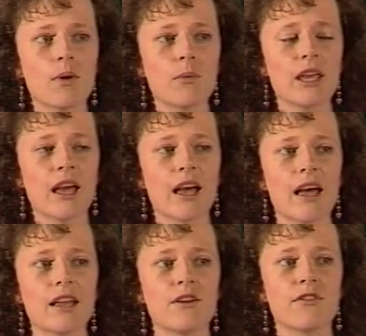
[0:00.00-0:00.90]
We
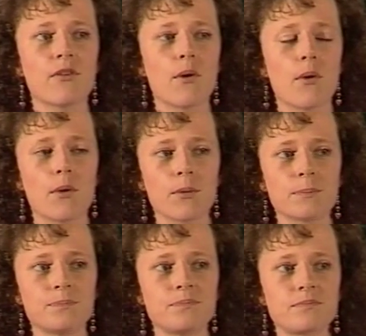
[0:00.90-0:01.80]
had a foal
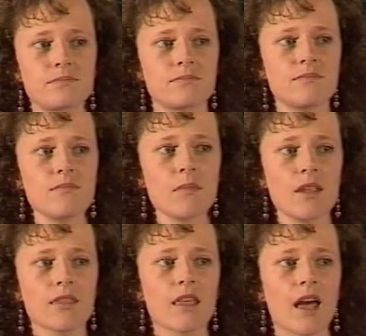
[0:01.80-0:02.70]

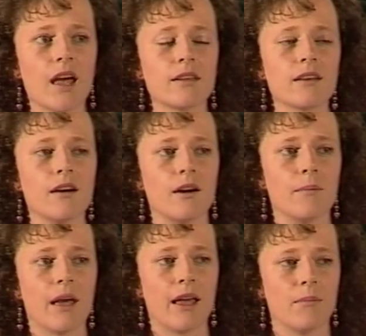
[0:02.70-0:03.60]
that
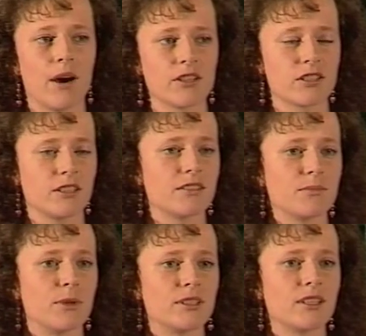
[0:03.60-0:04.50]
had
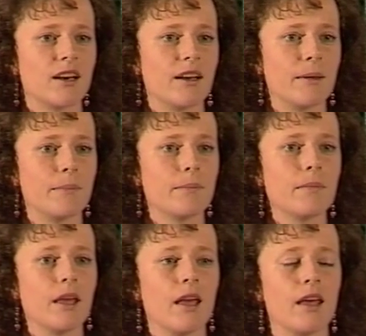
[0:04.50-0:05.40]
botulism one time,
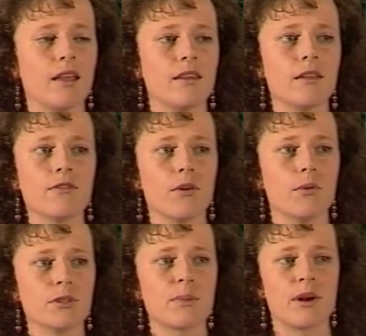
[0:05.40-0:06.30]
and the
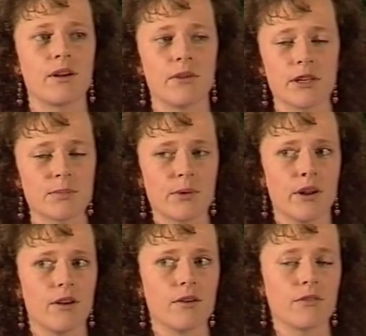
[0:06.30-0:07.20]
foal was put on a
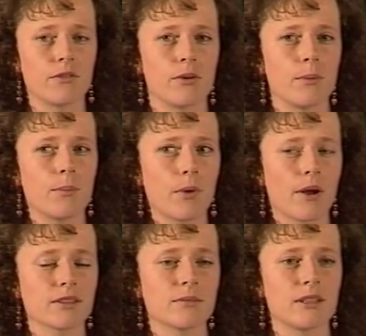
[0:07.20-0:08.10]
respirator for
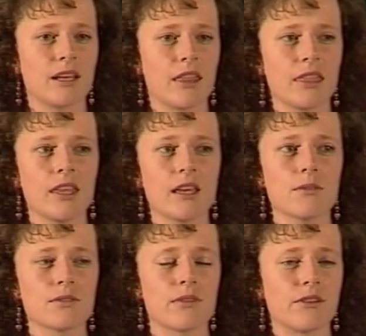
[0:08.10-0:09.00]
approximately, I think
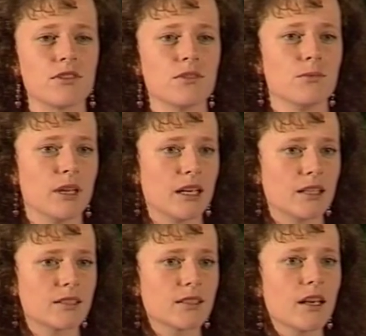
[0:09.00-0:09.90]
it was around 2
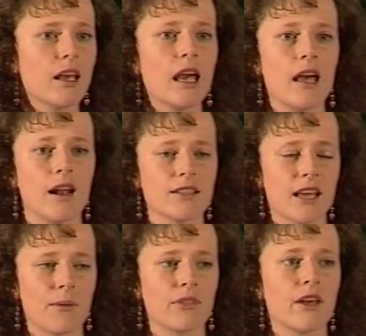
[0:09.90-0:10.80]
weeks, and I
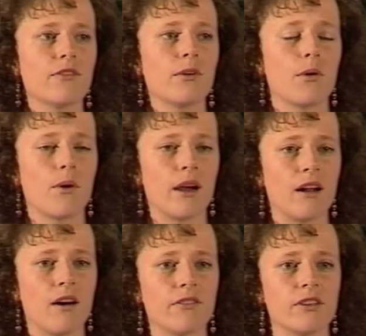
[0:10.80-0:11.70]
sat with that foal quite
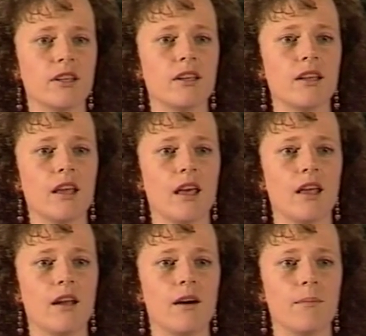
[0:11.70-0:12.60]
often,
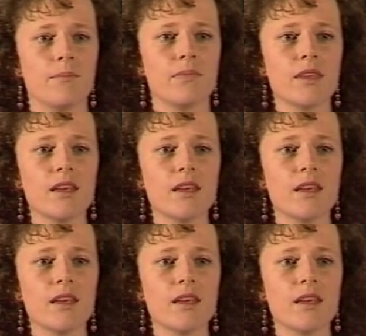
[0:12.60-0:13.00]
and